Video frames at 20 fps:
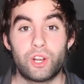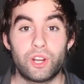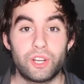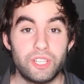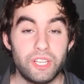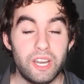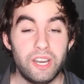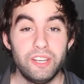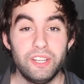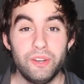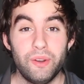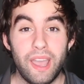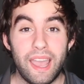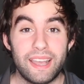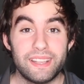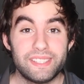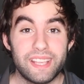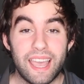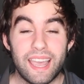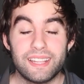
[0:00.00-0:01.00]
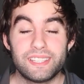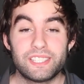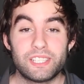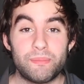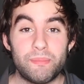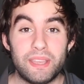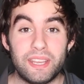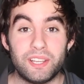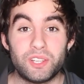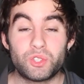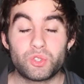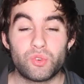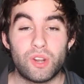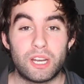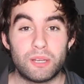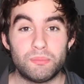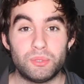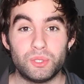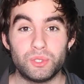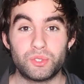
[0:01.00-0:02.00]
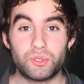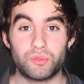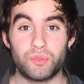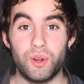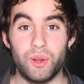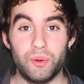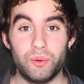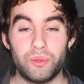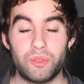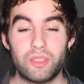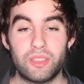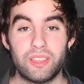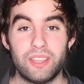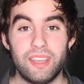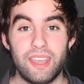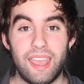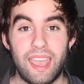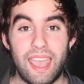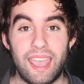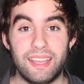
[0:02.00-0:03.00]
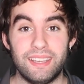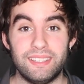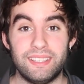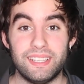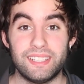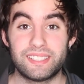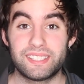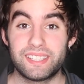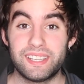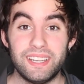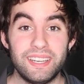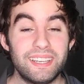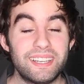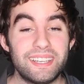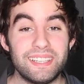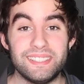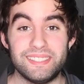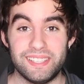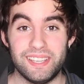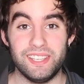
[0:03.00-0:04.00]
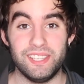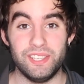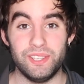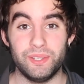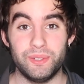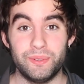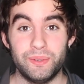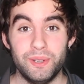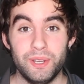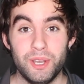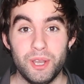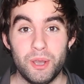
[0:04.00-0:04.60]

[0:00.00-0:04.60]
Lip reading: Cardano has had some incredible growth and it's going to continue.